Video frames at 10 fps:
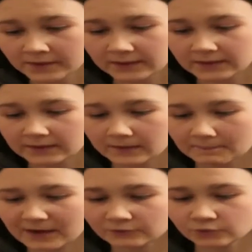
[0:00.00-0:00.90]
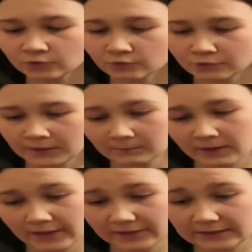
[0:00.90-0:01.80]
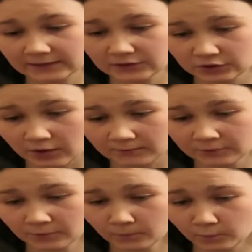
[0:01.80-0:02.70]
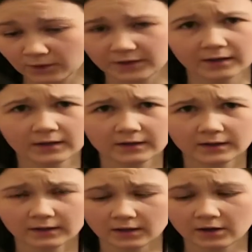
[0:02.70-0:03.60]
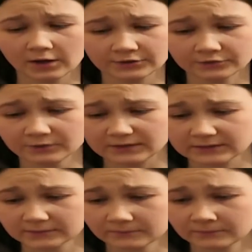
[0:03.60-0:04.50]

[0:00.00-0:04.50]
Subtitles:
He about to call him and then stopped when heard a noise.